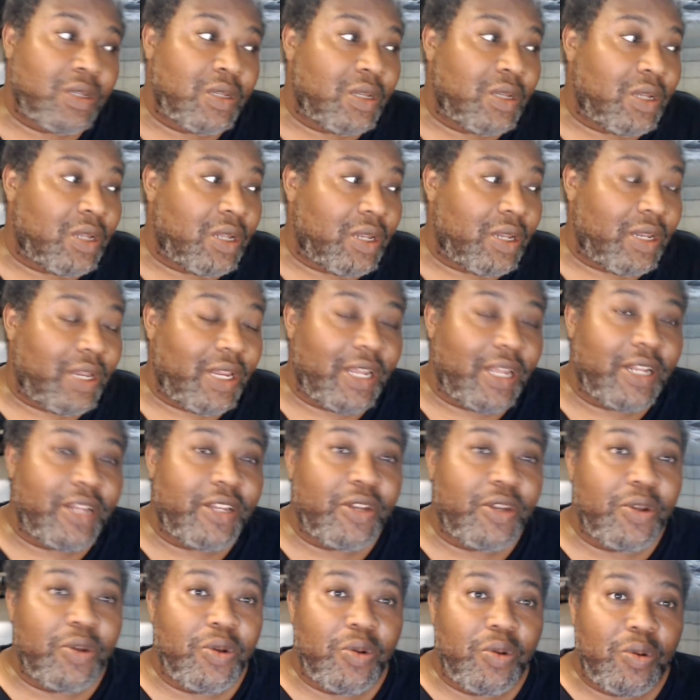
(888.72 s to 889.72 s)
need
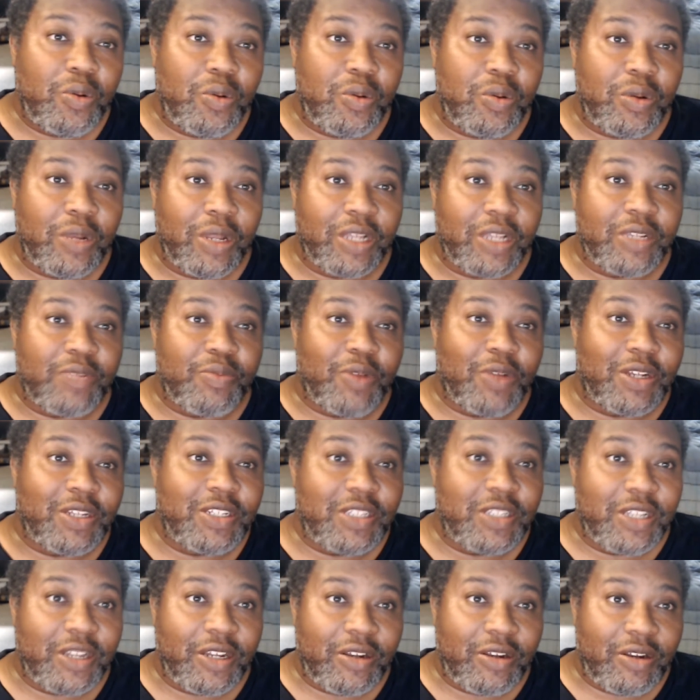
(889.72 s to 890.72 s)
to express
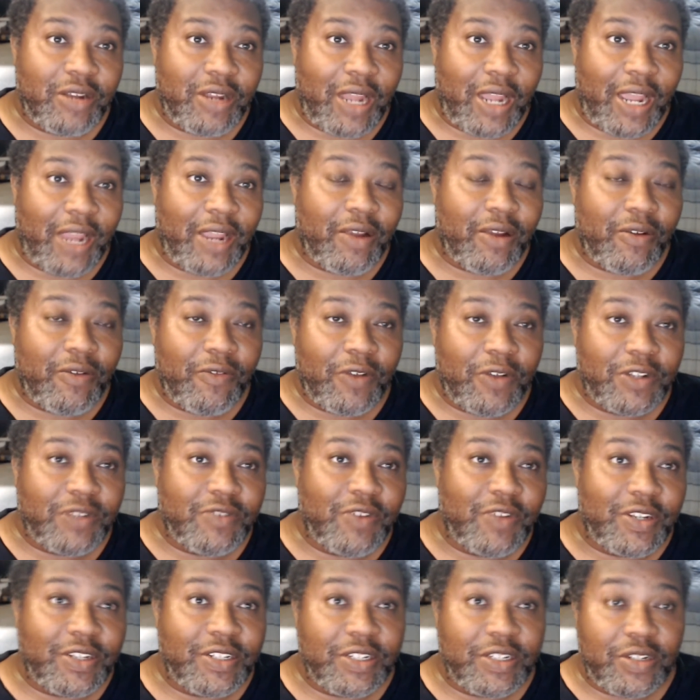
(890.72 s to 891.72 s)
their anger,
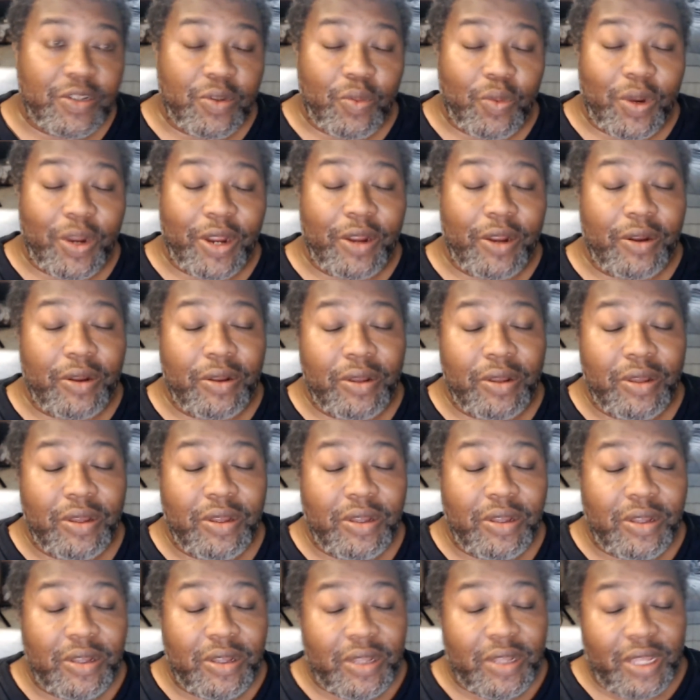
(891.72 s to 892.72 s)
frustration to where
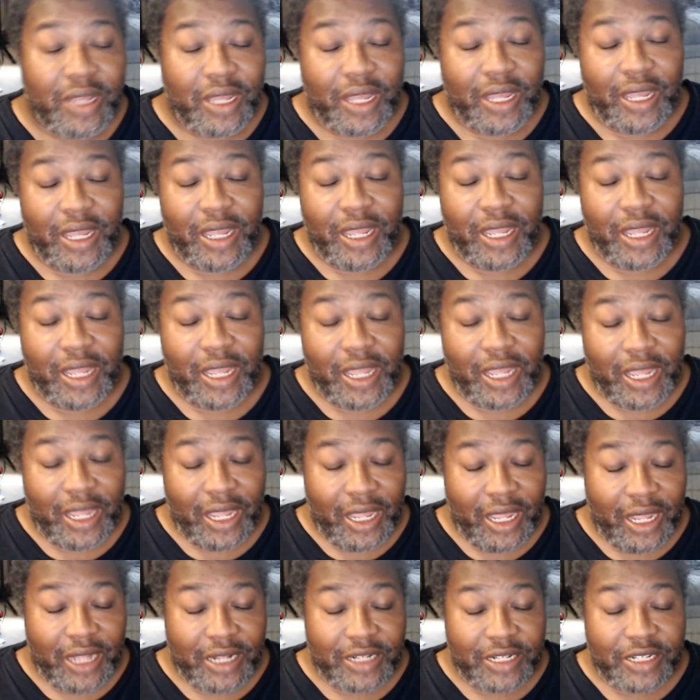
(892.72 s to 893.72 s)

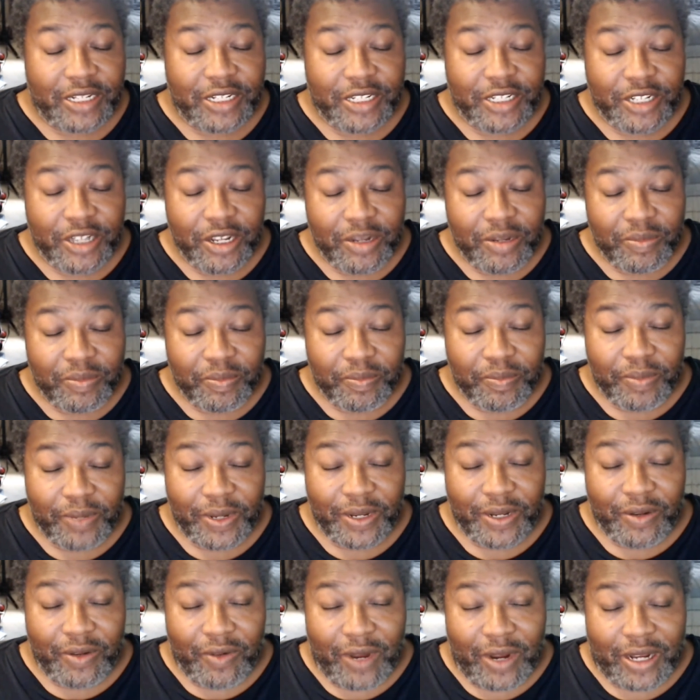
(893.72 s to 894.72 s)
it should be
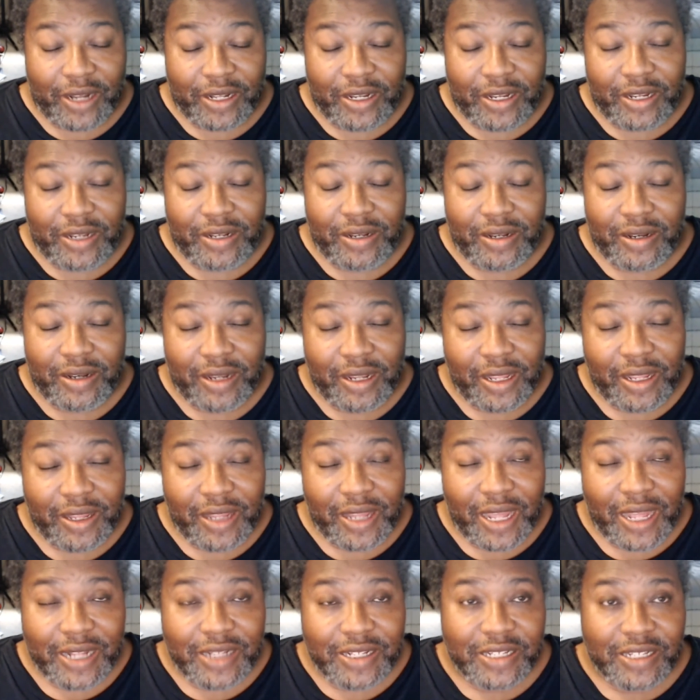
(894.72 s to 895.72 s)
directed. And
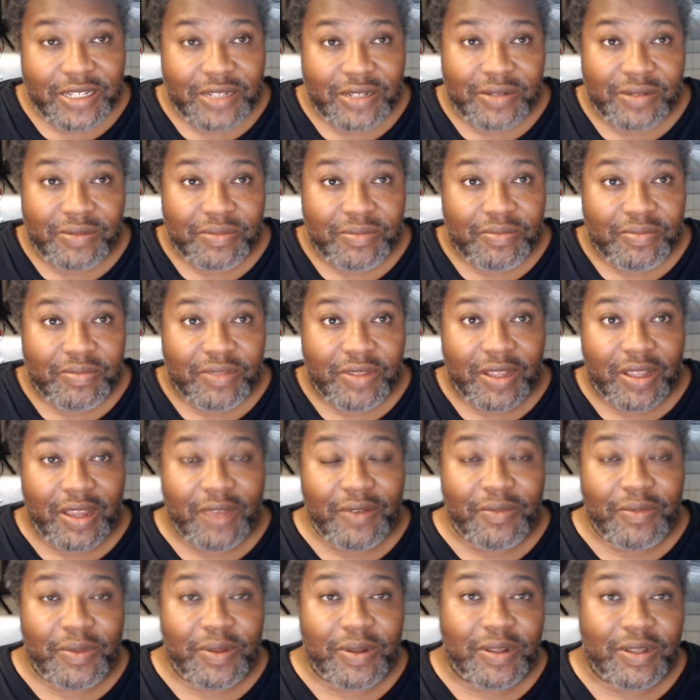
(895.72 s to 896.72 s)
that's the
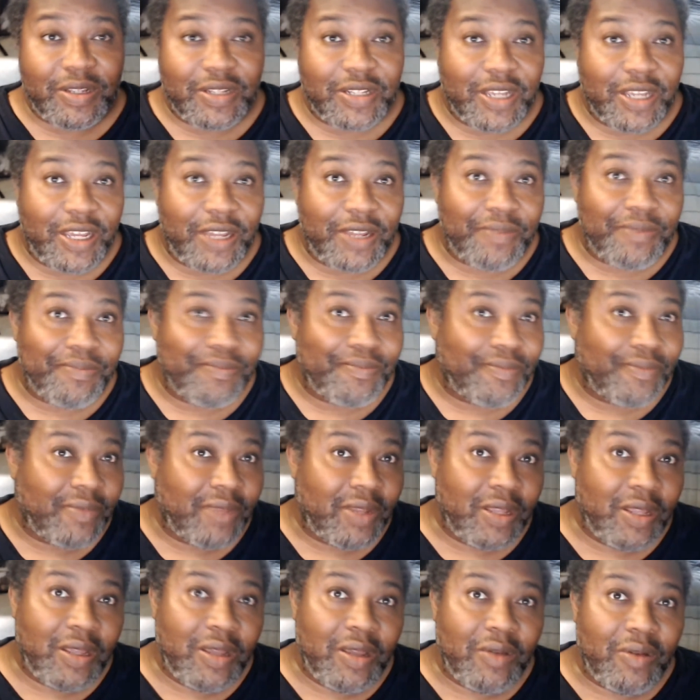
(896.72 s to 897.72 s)
government. Because again,
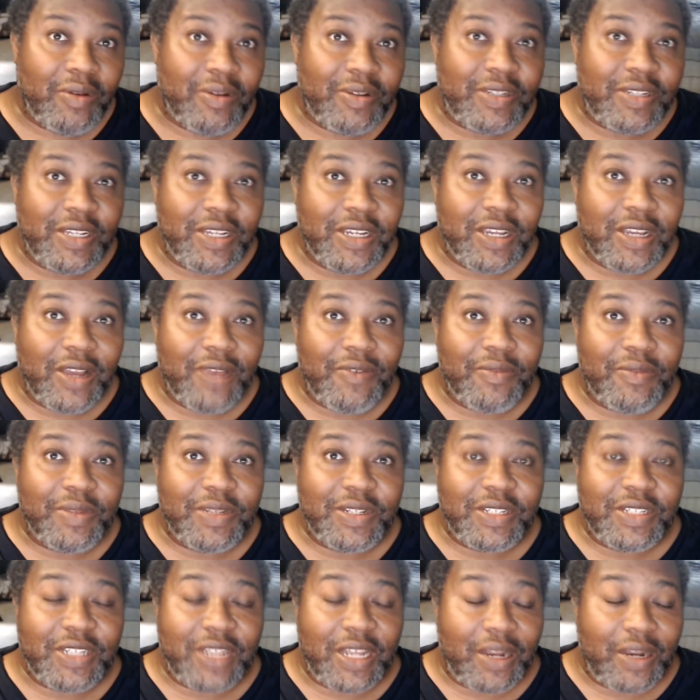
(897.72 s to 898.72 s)
we've seen
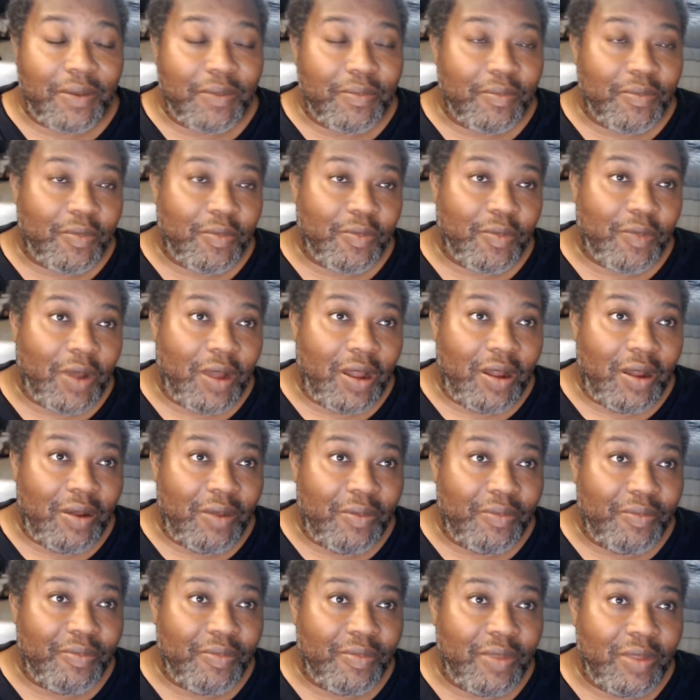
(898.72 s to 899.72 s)
governments set up
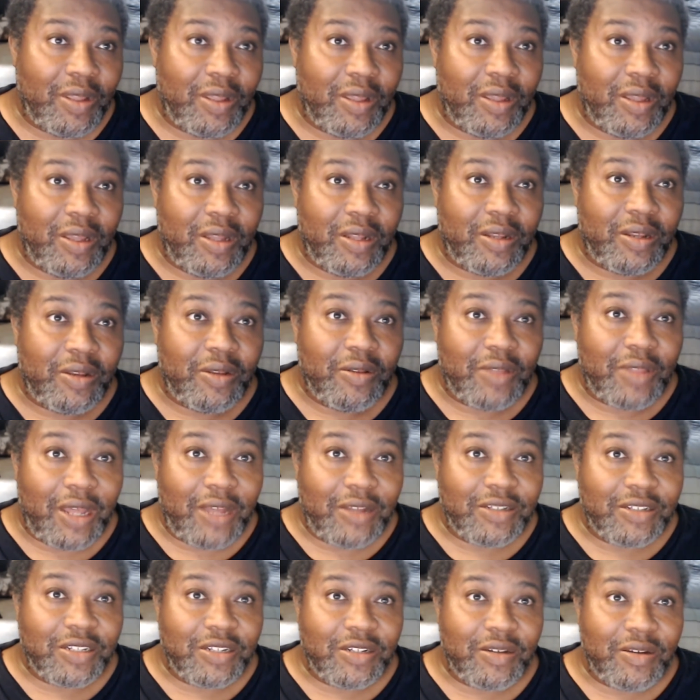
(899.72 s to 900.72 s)

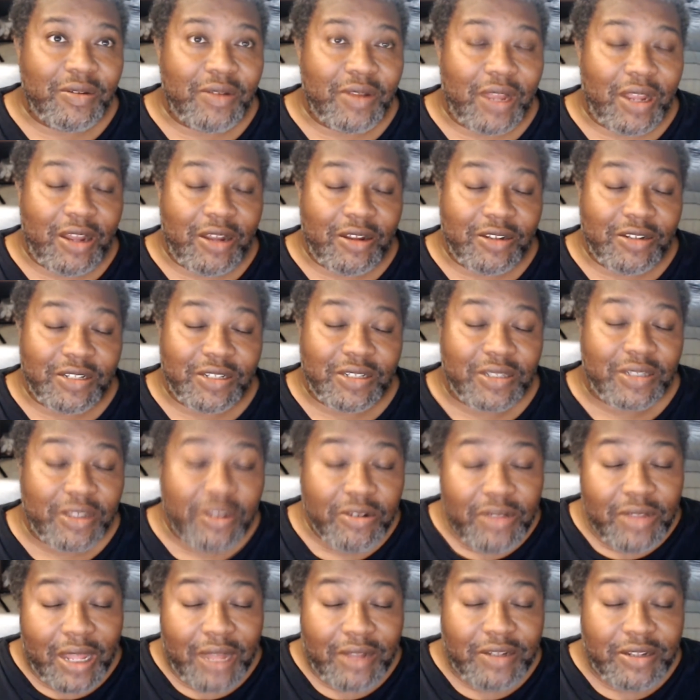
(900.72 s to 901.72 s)

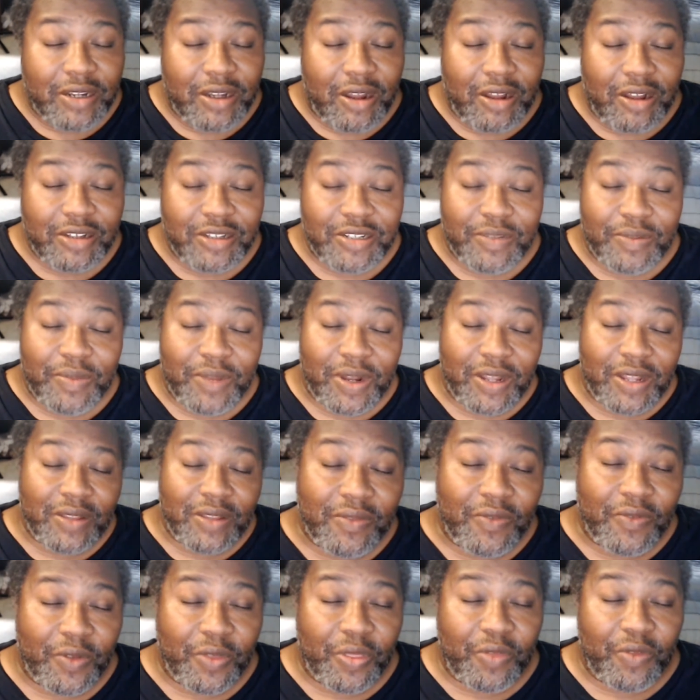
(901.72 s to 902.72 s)
$2,000 a month
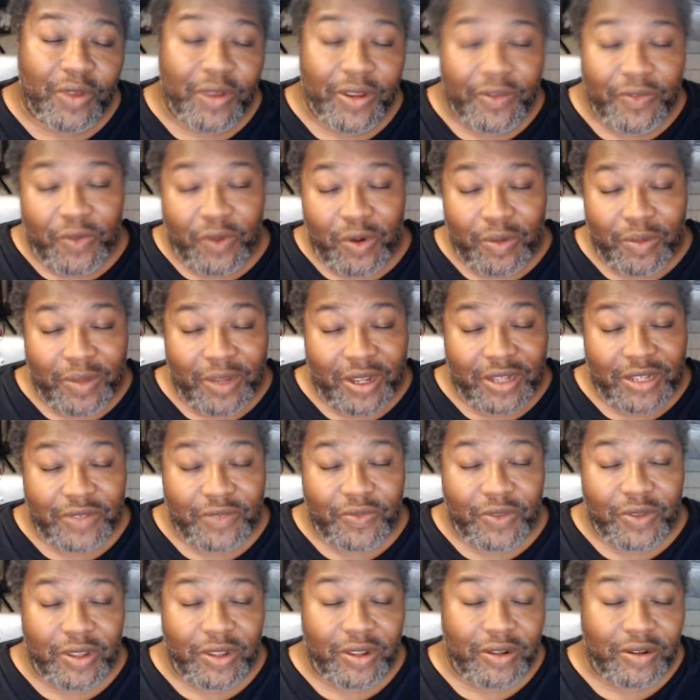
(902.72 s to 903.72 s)
3-4 months
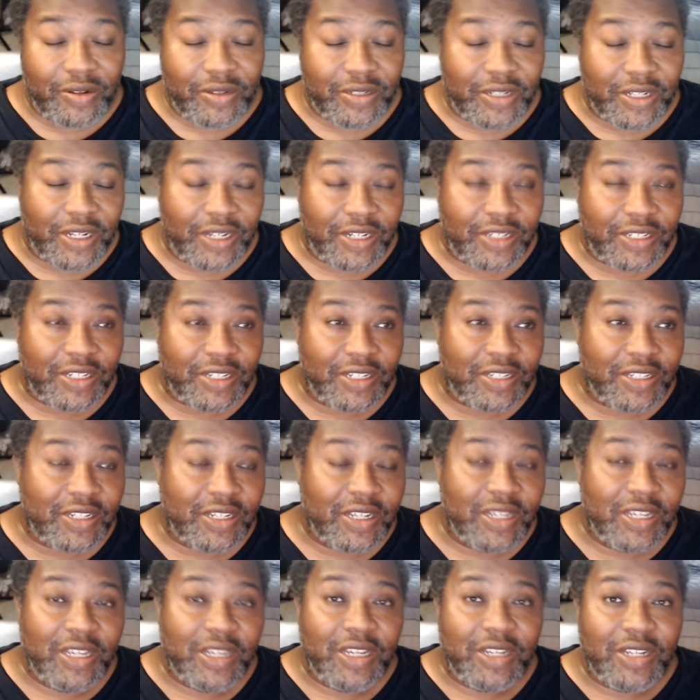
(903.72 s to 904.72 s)
for their citizens
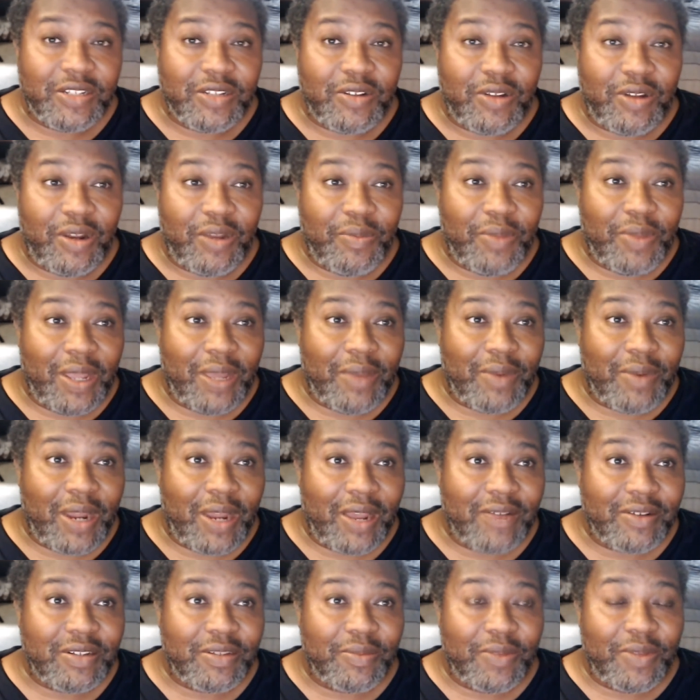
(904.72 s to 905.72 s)
so they'll be able to
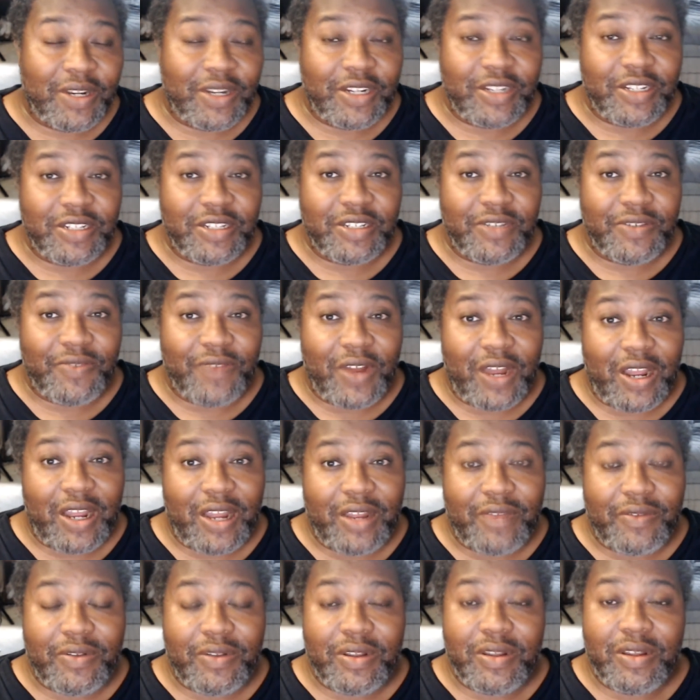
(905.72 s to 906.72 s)
have some money to
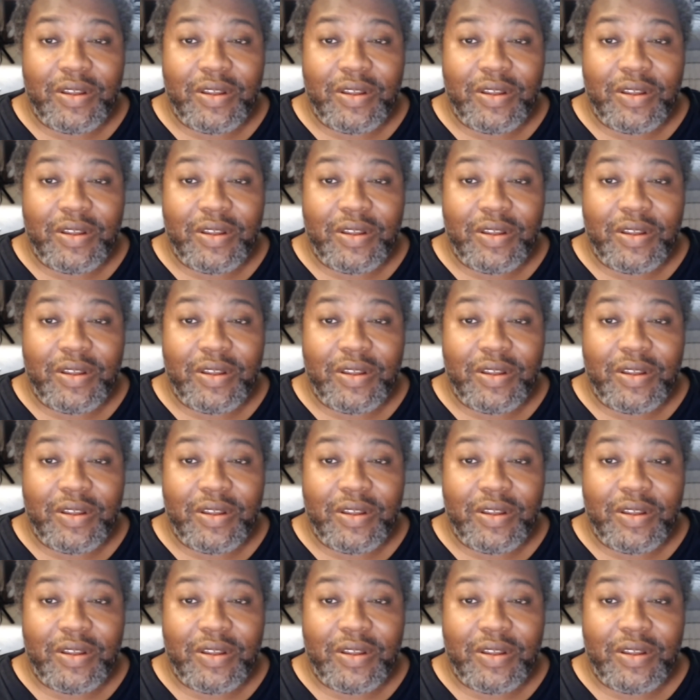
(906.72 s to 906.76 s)
survive.